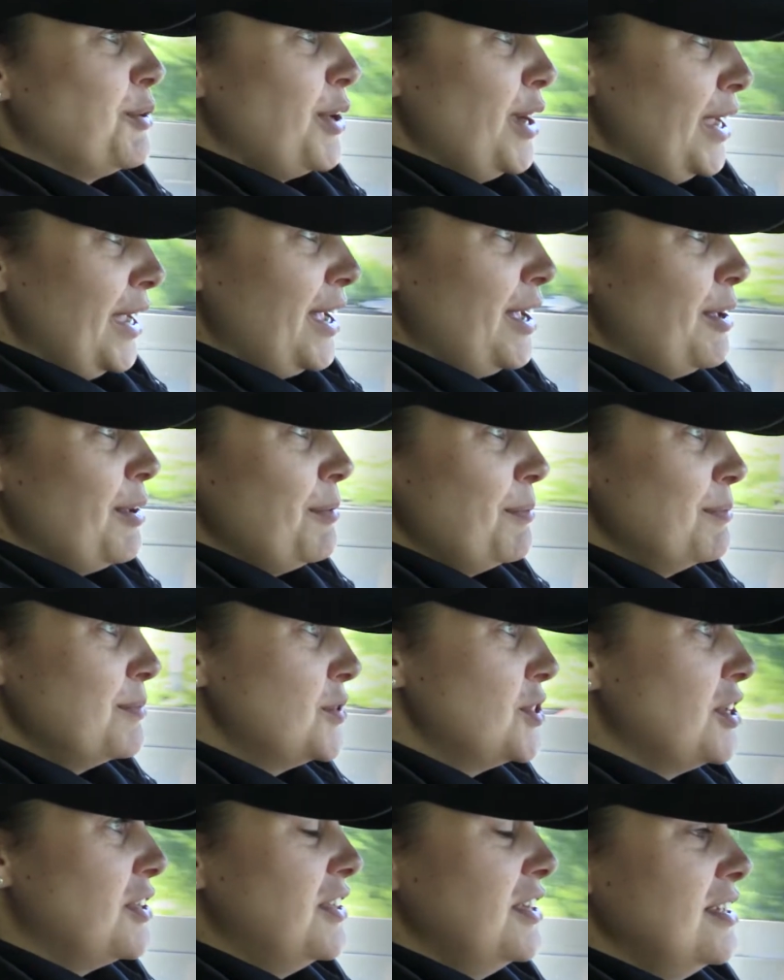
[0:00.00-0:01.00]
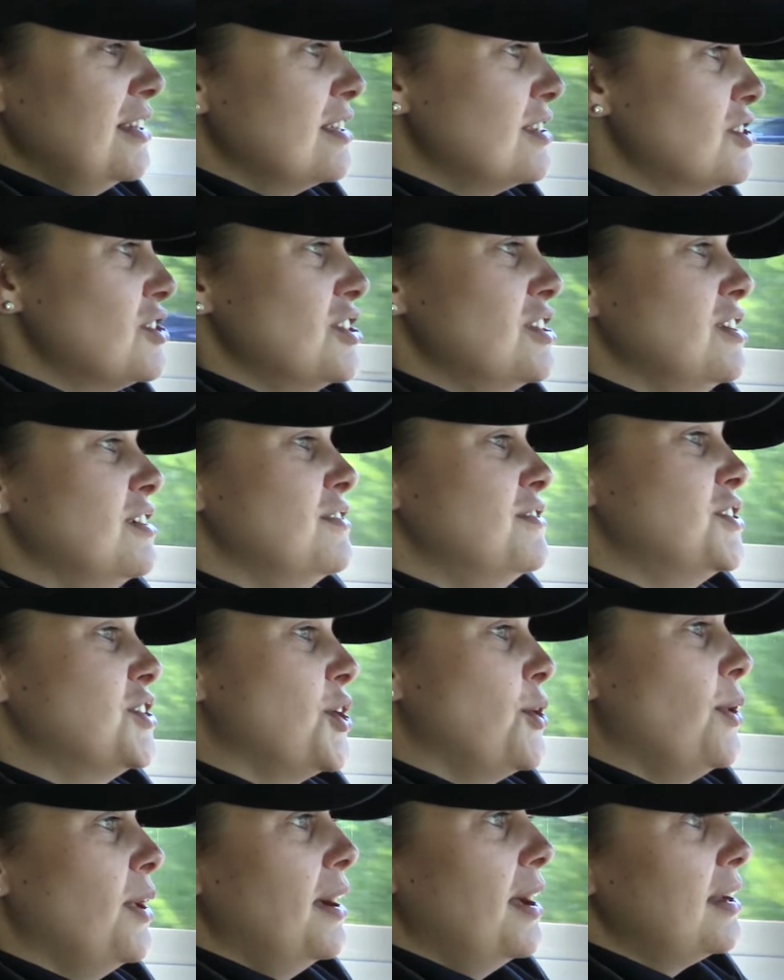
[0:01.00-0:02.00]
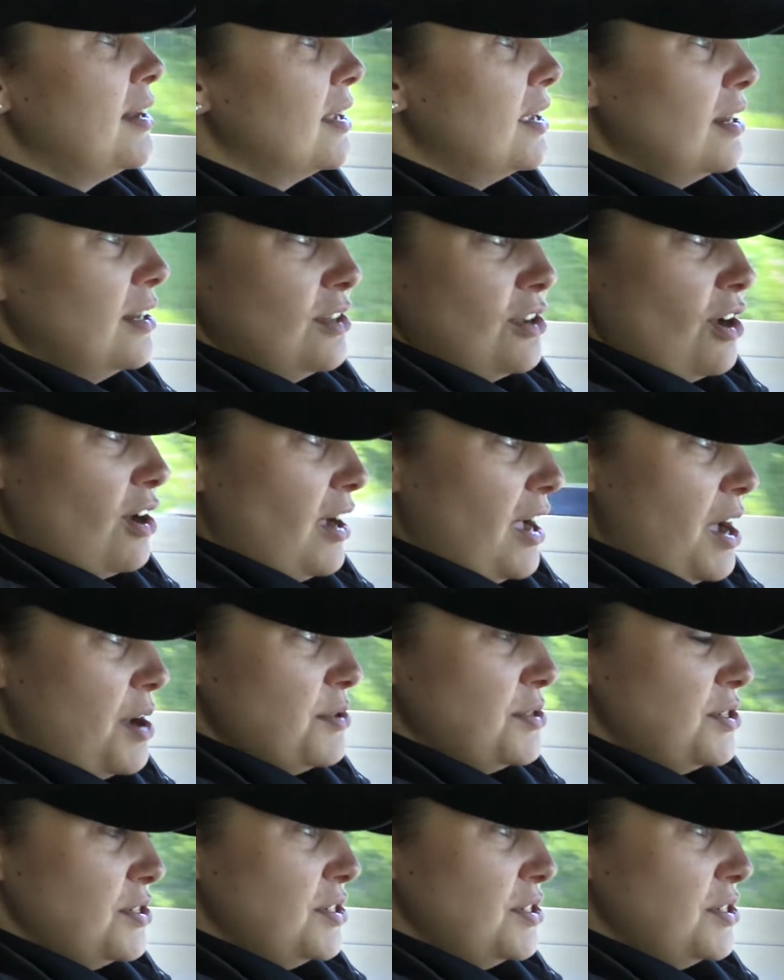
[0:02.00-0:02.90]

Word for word: Graham took the initiative to go ahead and get a dog house